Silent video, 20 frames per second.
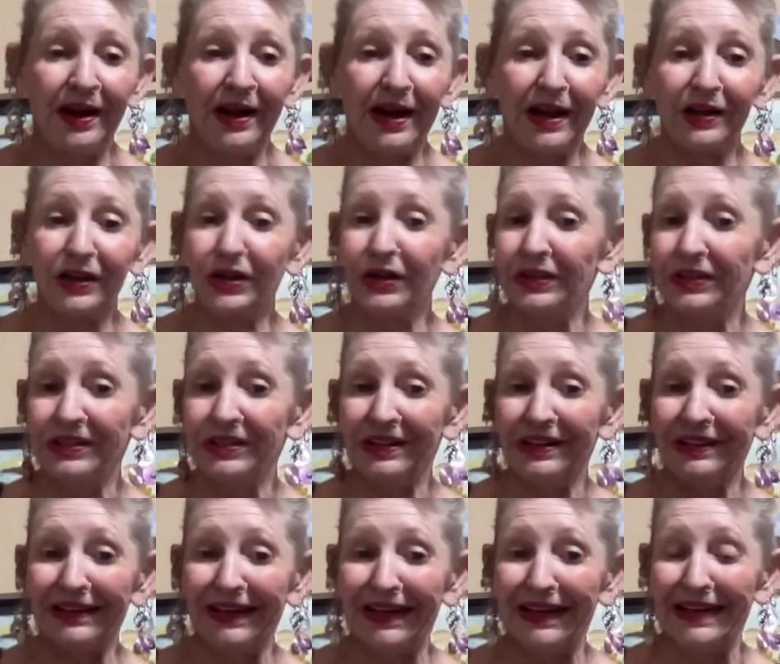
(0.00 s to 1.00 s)
a
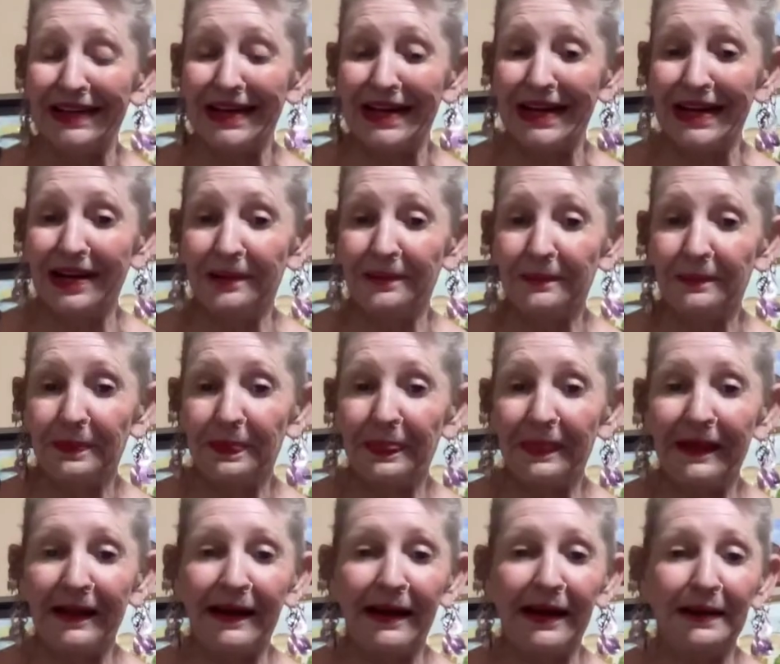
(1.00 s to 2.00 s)
Kundalini
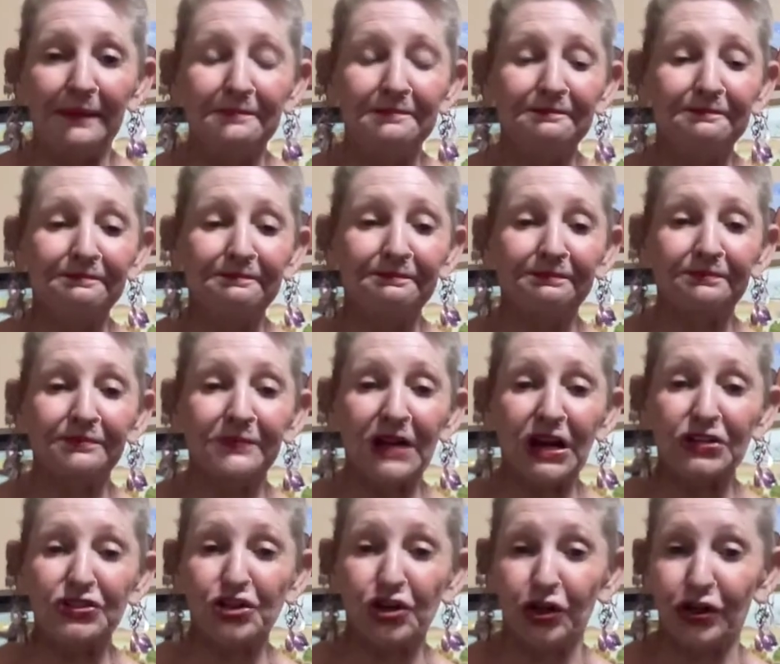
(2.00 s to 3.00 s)
um,
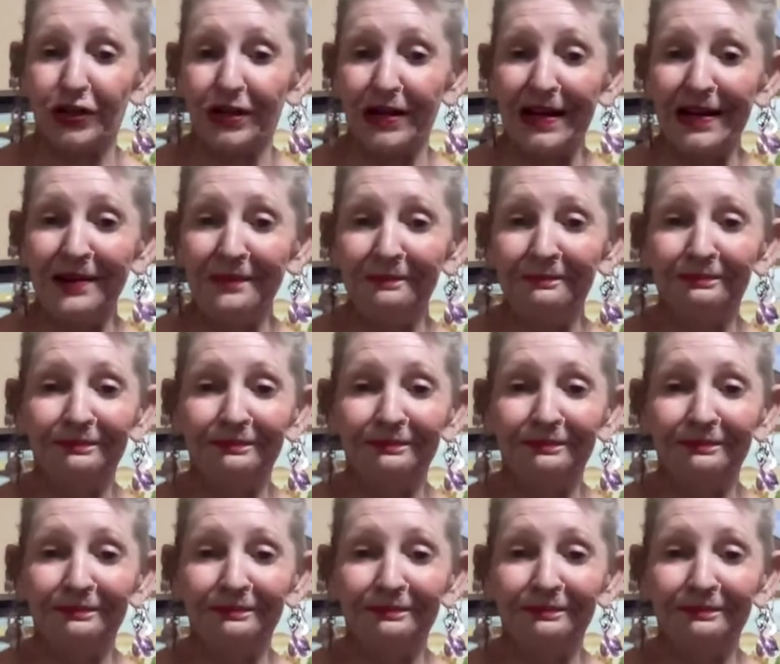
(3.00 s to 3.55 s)
journey.